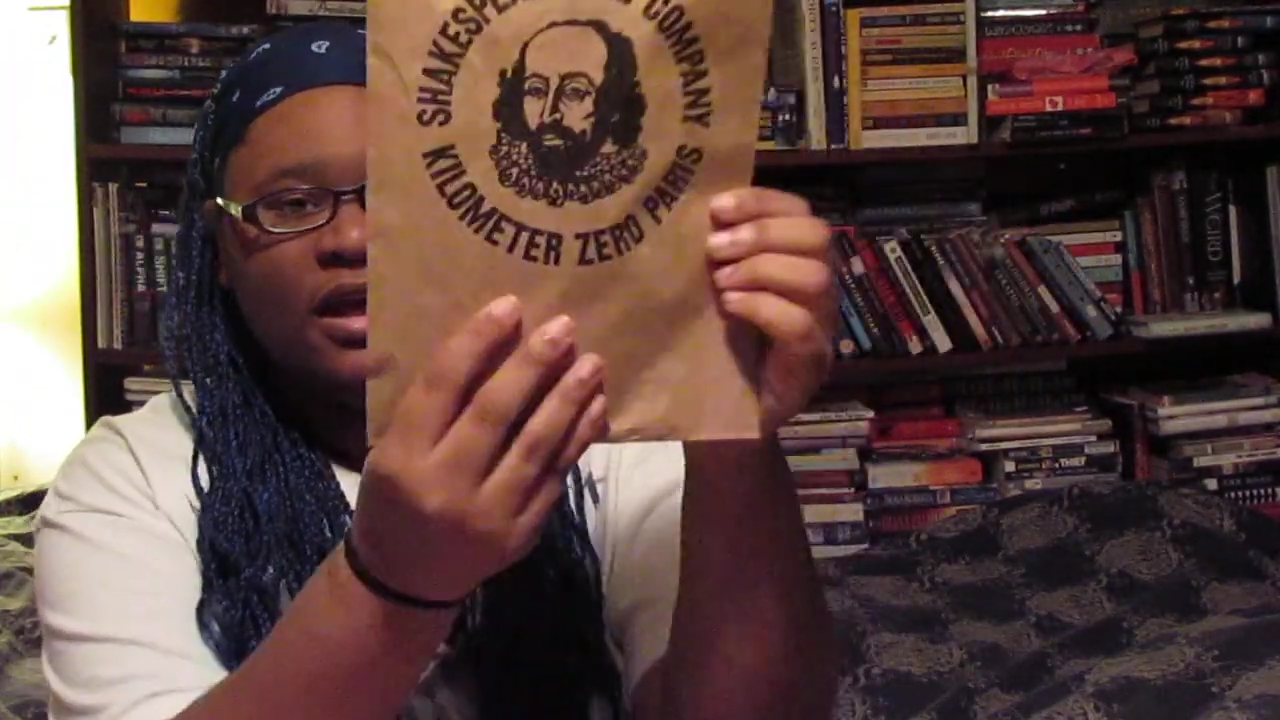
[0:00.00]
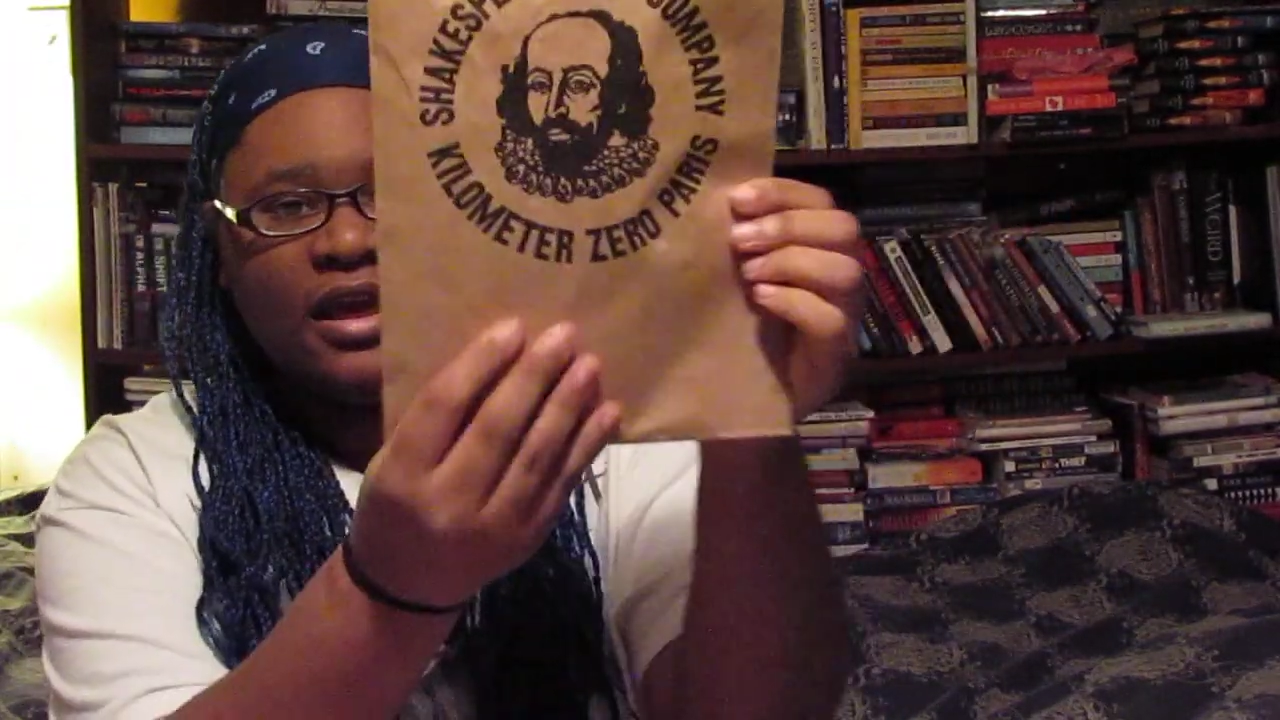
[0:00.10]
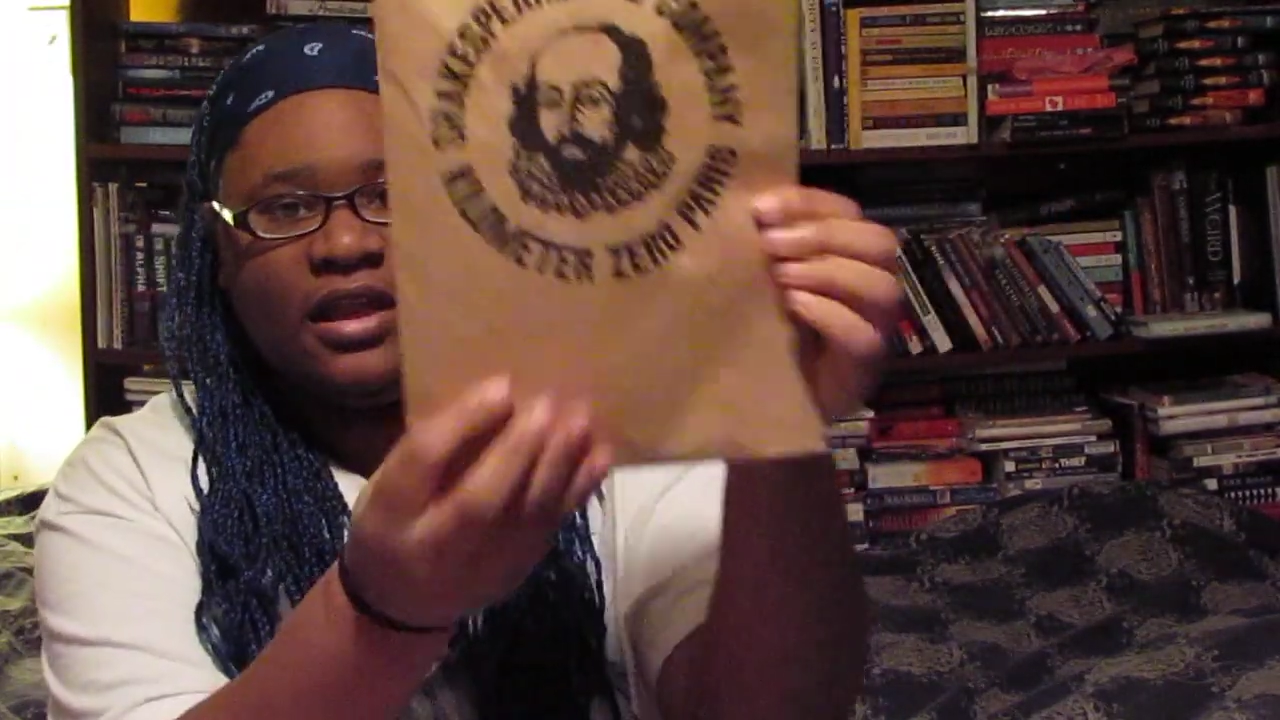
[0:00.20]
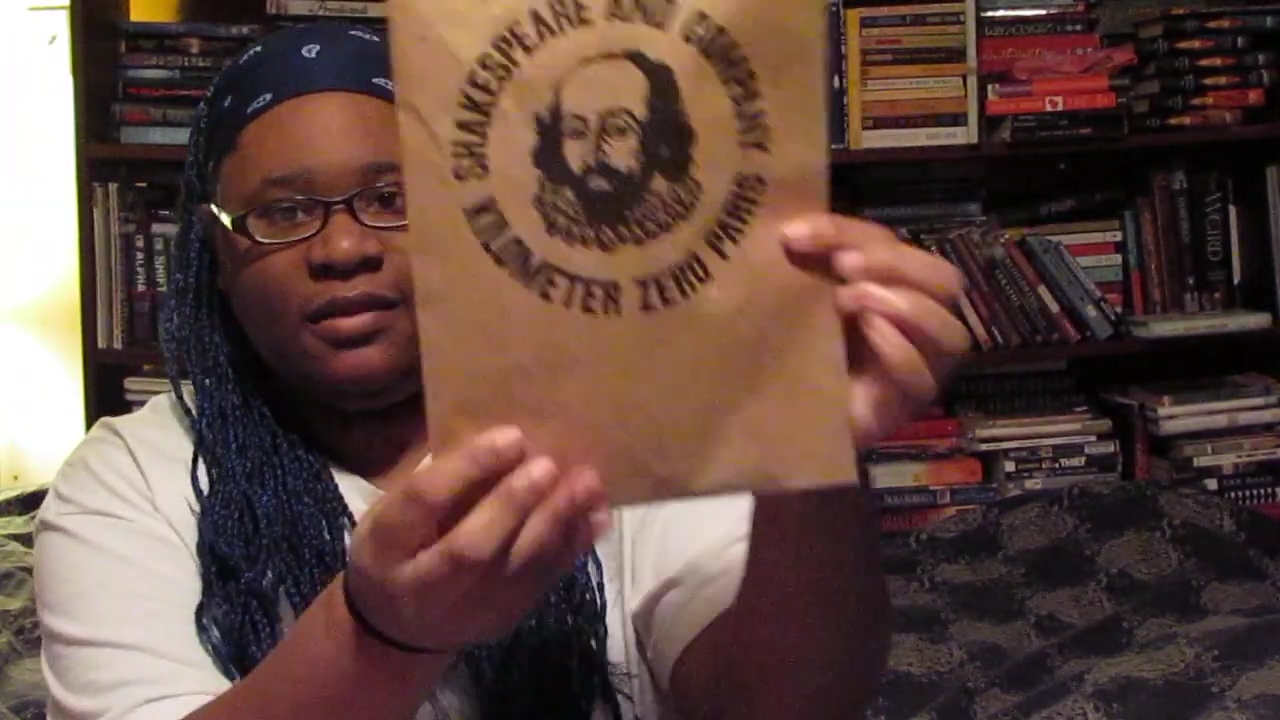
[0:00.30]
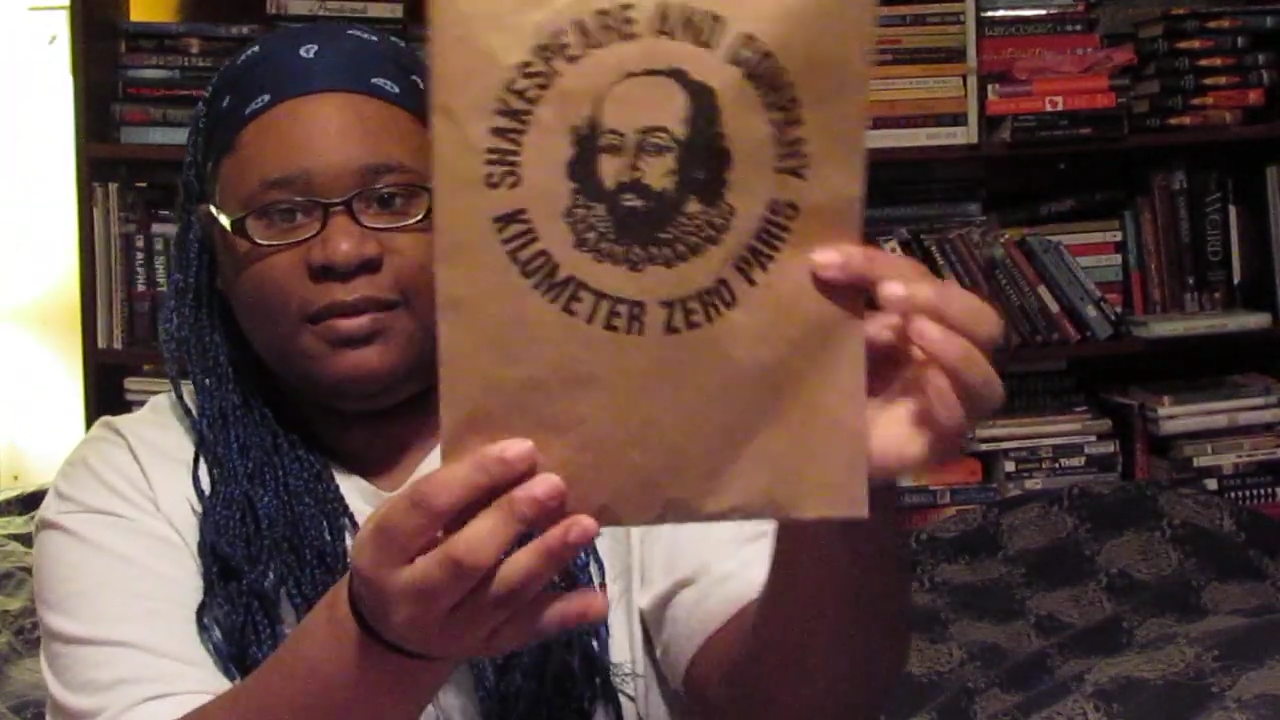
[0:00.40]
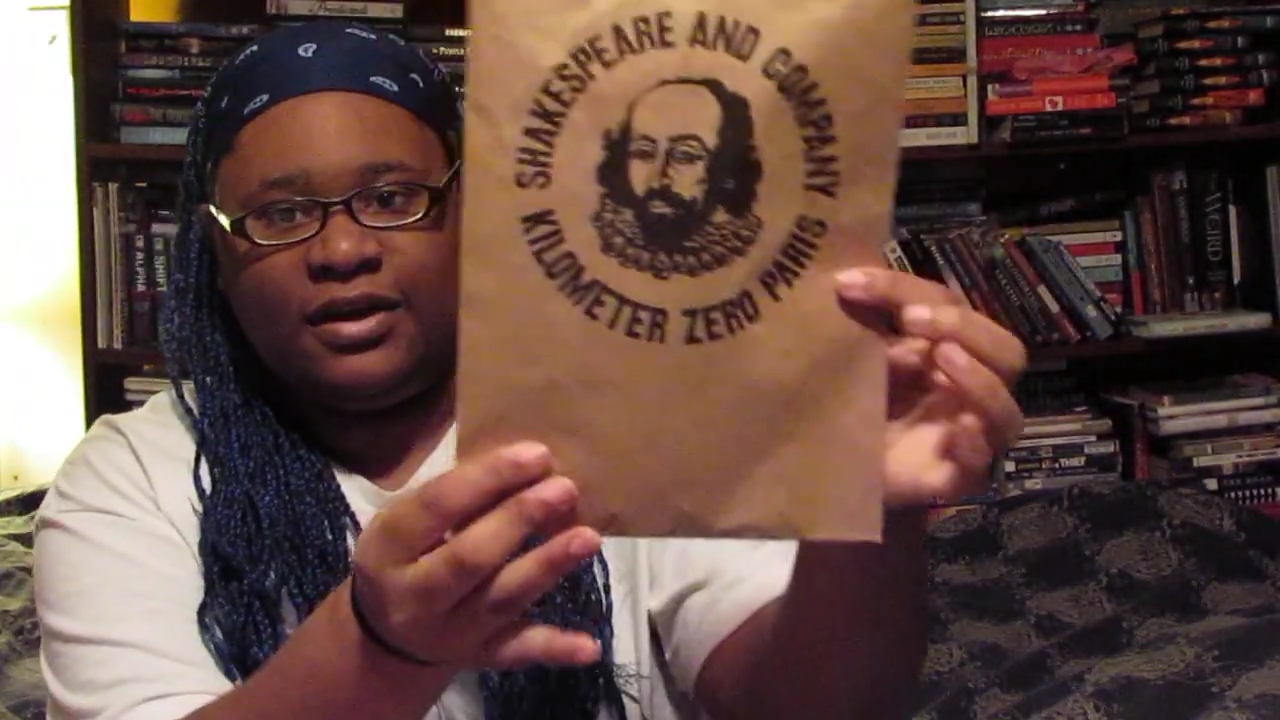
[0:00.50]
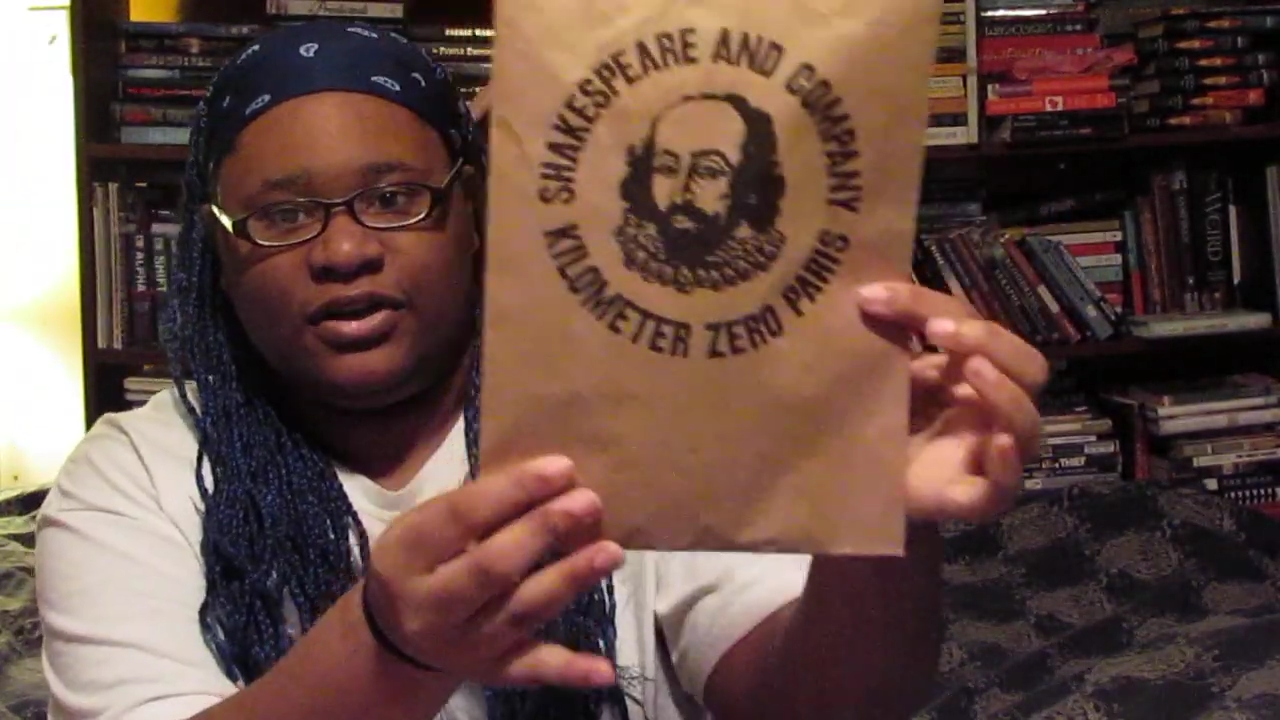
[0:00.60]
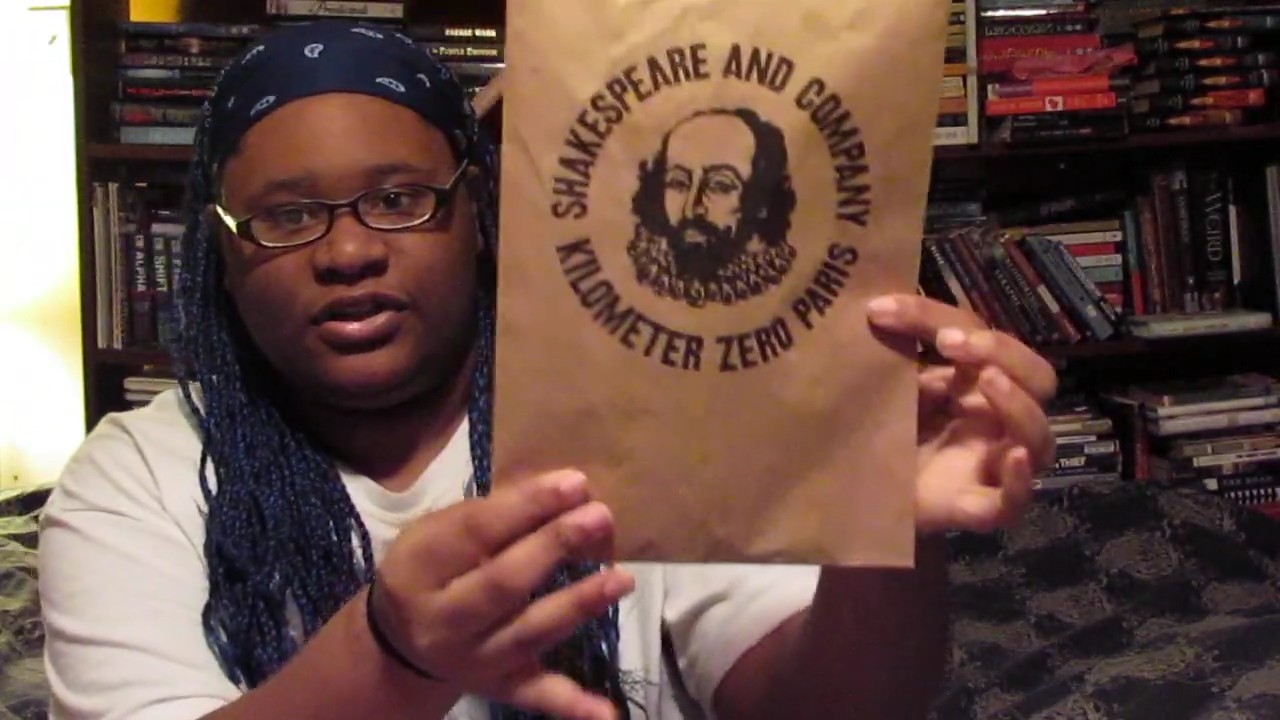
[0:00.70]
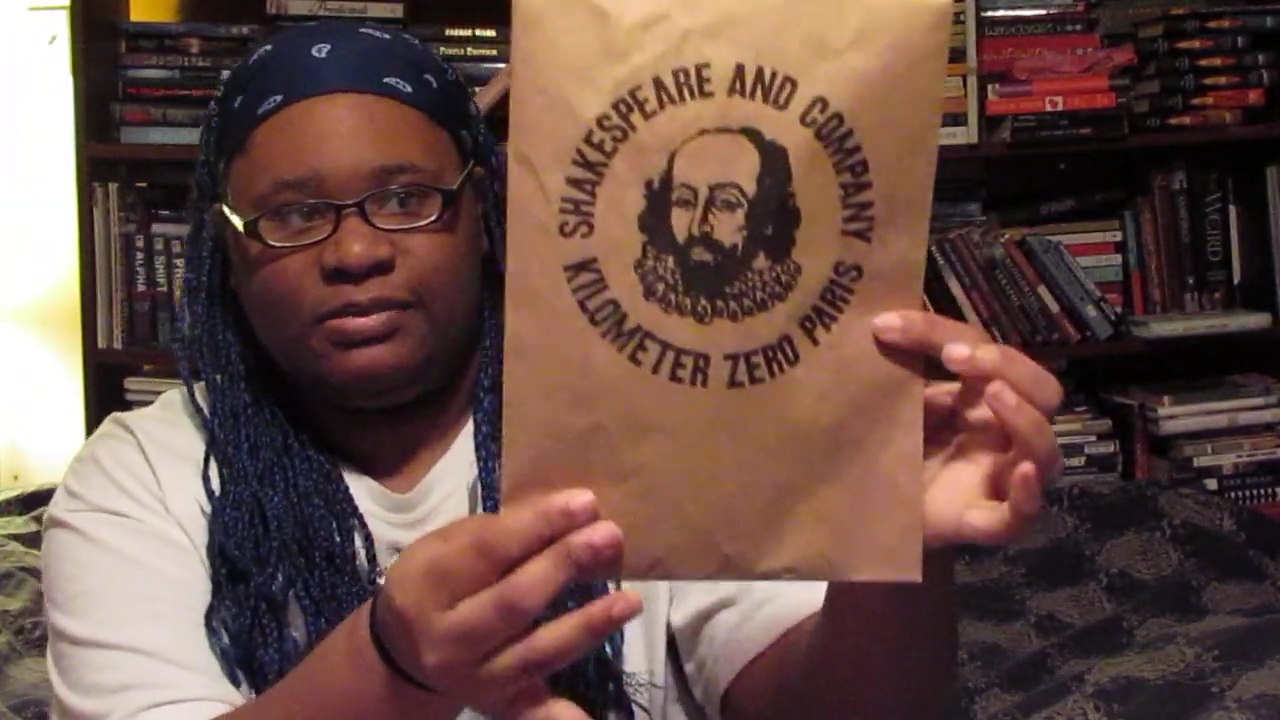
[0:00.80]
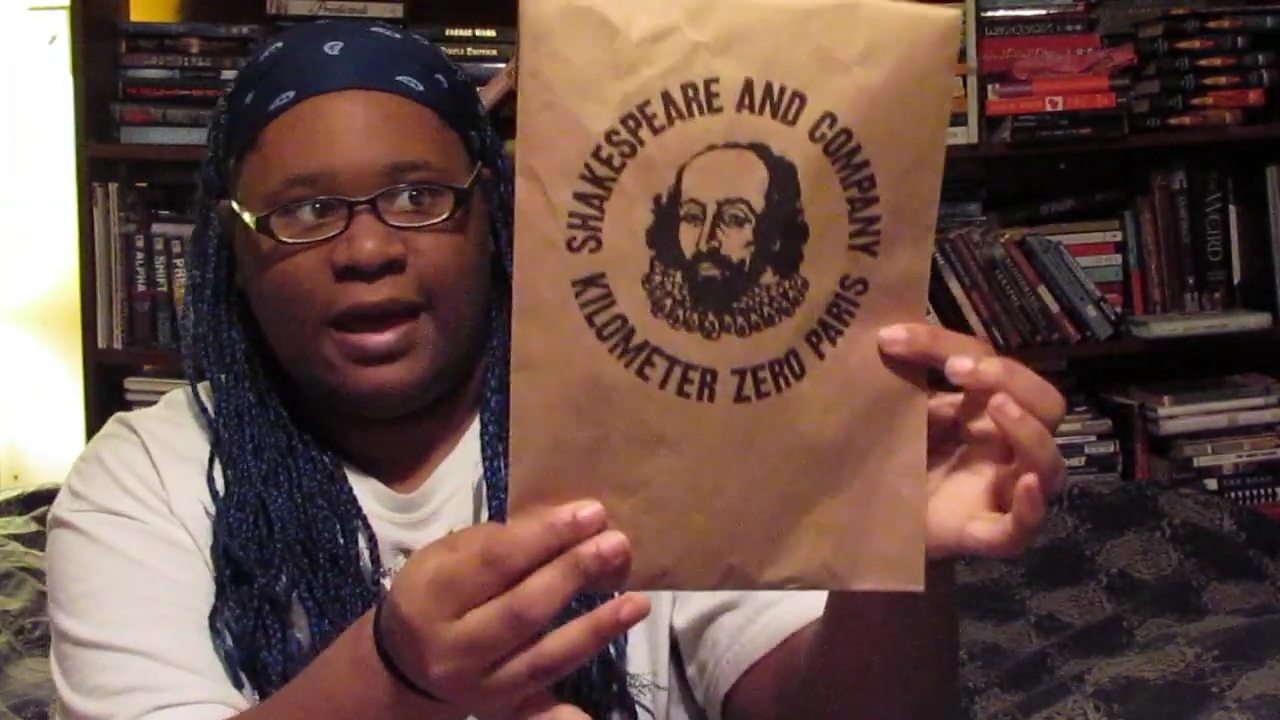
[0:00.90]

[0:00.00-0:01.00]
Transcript: Kilometers